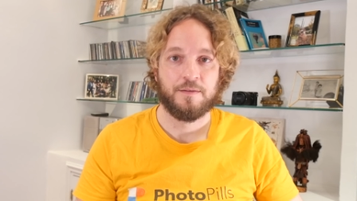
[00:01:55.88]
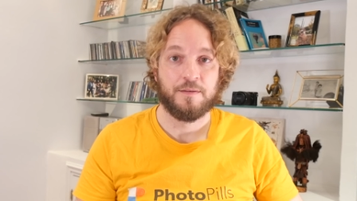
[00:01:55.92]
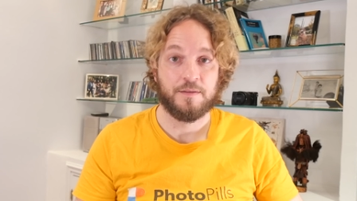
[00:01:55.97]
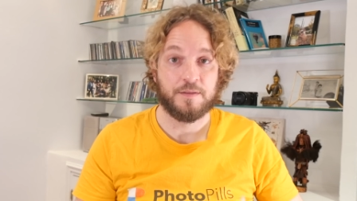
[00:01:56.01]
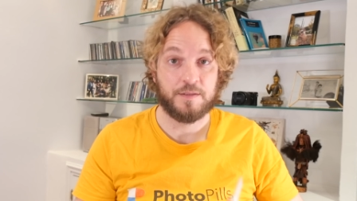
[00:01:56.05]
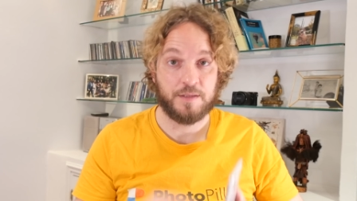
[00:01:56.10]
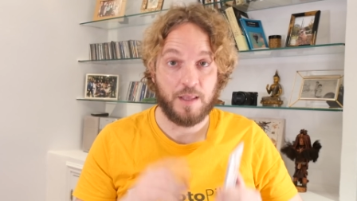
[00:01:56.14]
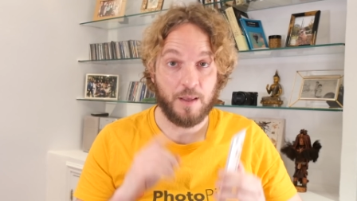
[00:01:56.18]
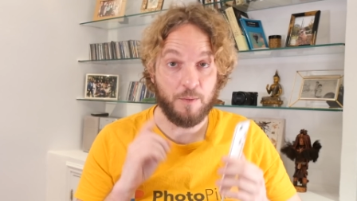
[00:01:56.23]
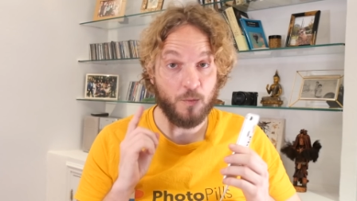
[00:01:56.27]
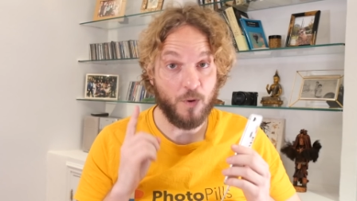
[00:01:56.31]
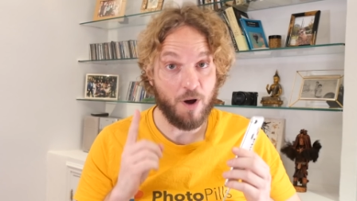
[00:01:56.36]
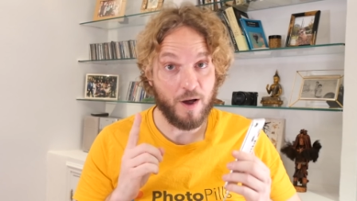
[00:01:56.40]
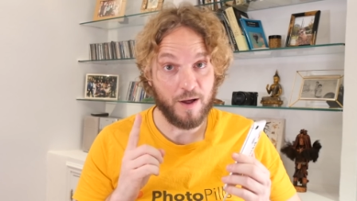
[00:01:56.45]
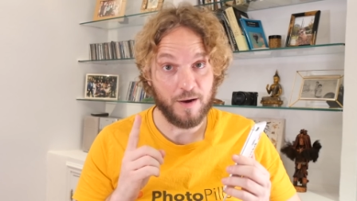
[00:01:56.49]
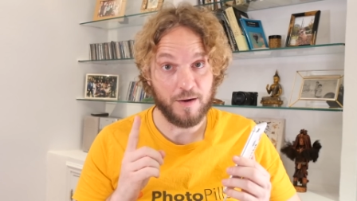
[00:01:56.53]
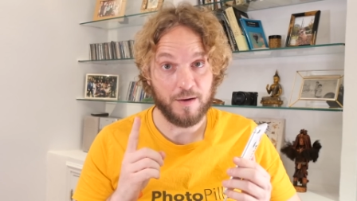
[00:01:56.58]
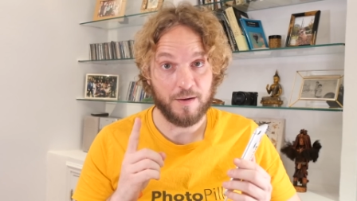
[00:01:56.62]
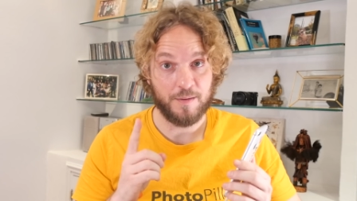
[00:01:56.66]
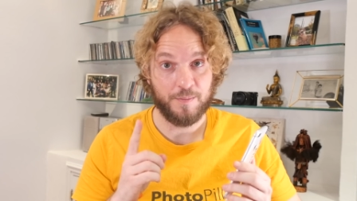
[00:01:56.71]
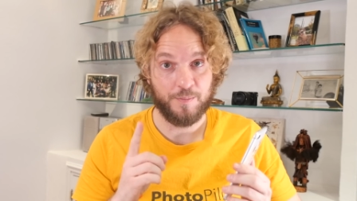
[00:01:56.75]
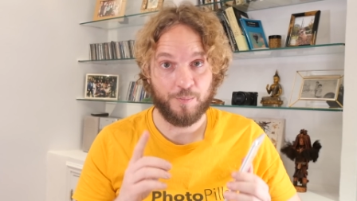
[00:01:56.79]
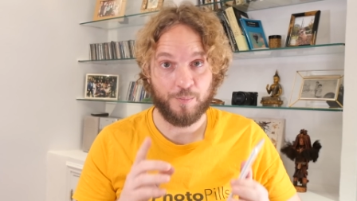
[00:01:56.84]
Step
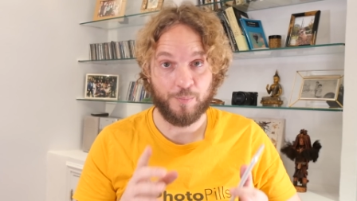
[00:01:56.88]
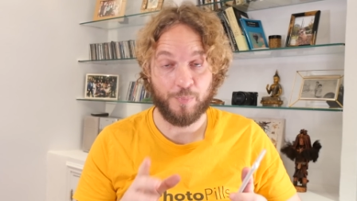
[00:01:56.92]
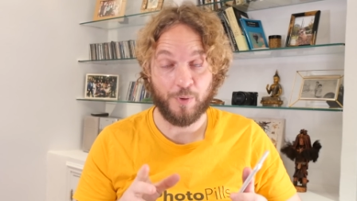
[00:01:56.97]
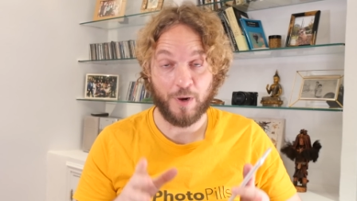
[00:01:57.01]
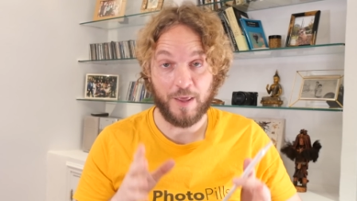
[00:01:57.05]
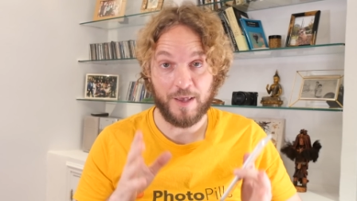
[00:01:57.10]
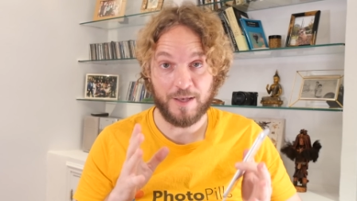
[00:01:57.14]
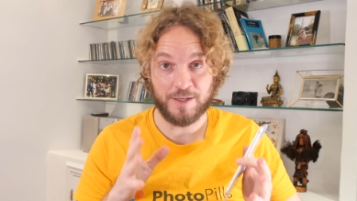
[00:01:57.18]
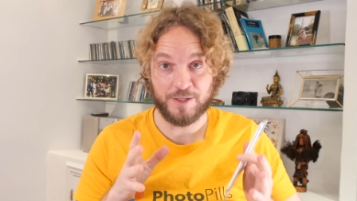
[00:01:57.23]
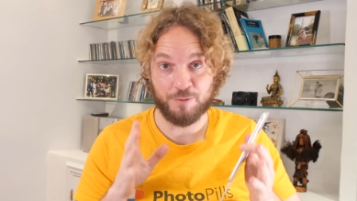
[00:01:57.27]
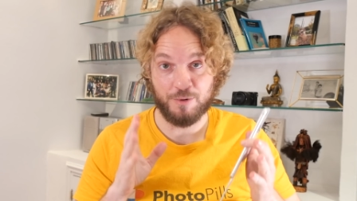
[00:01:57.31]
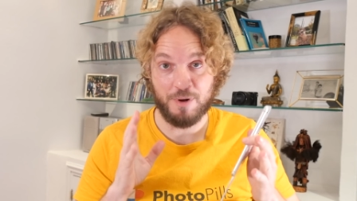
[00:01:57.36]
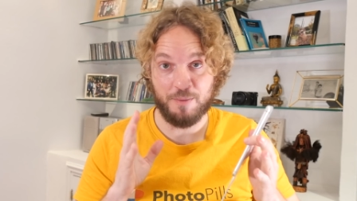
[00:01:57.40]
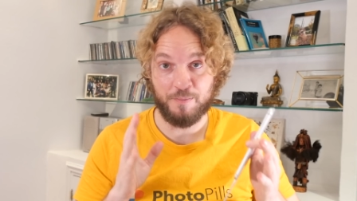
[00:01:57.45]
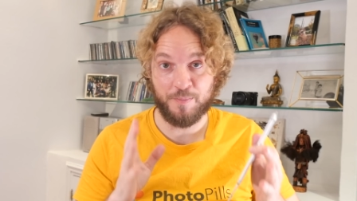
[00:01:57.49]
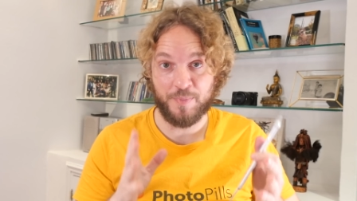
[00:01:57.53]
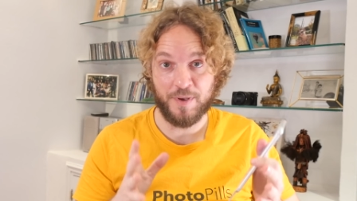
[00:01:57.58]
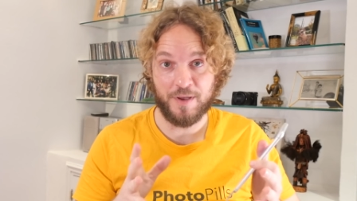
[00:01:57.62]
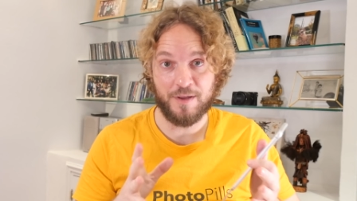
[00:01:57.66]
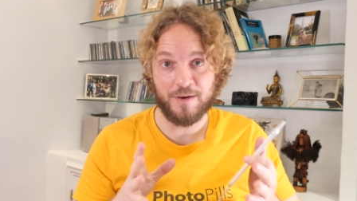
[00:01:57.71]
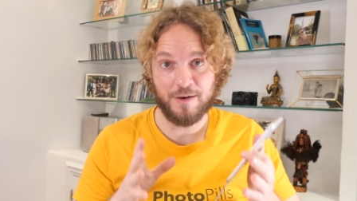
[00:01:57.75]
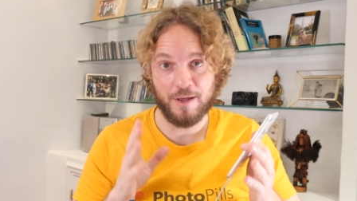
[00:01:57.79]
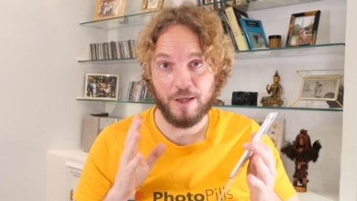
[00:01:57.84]
one. Place the red
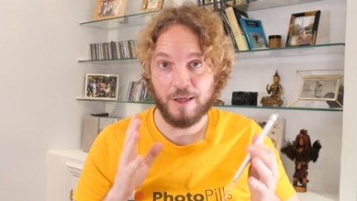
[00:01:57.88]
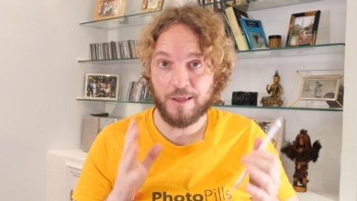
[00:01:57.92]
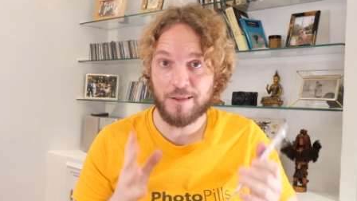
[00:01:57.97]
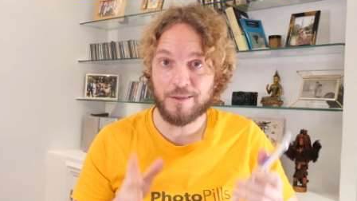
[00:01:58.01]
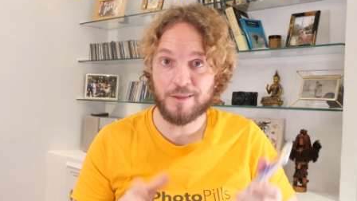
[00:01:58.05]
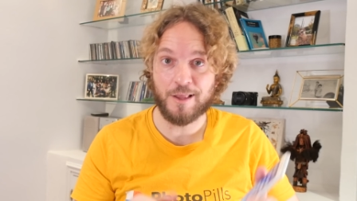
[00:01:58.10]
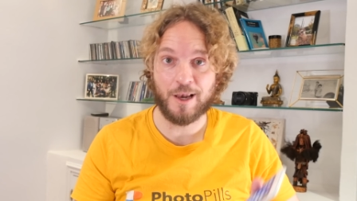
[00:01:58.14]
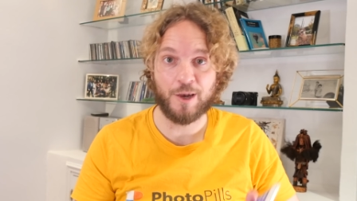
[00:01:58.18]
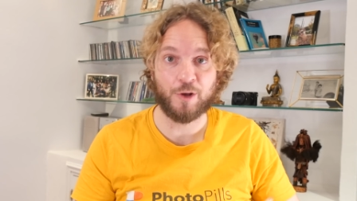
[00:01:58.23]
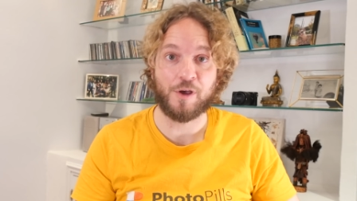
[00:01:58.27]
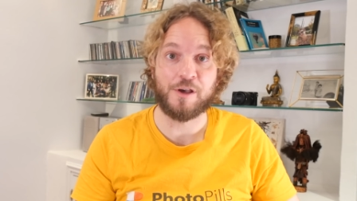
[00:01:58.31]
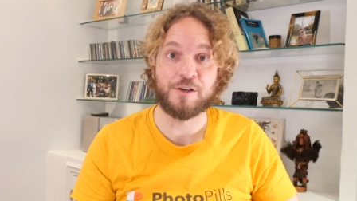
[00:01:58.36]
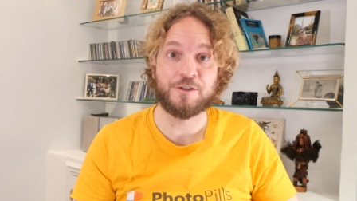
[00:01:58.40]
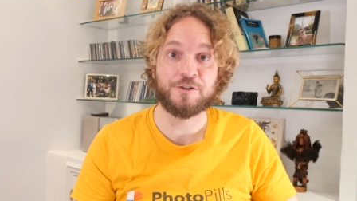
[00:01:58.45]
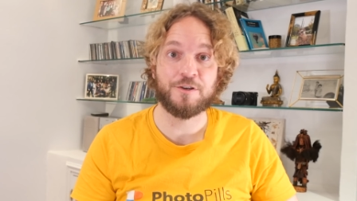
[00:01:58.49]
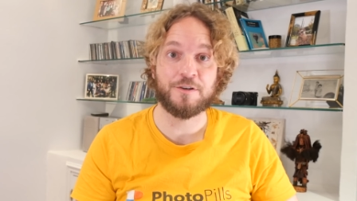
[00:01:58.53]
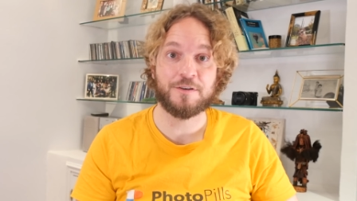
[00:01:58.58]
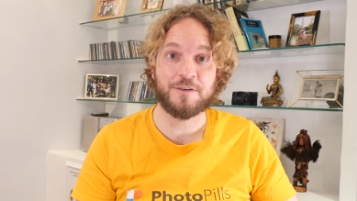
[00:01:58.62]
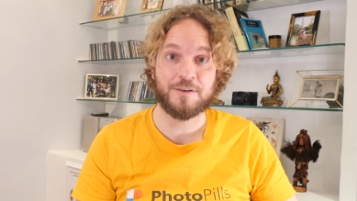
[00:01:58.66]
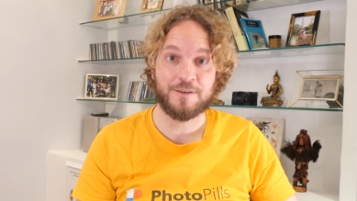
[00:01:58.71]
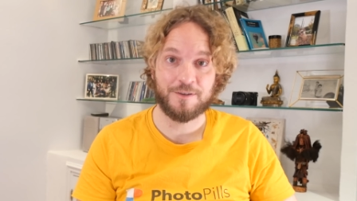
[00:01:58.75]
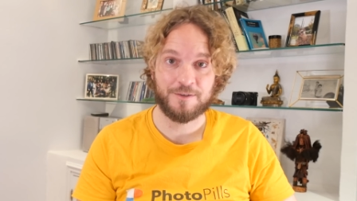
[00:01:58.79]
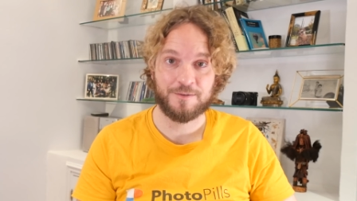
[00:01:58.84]
pin in the location.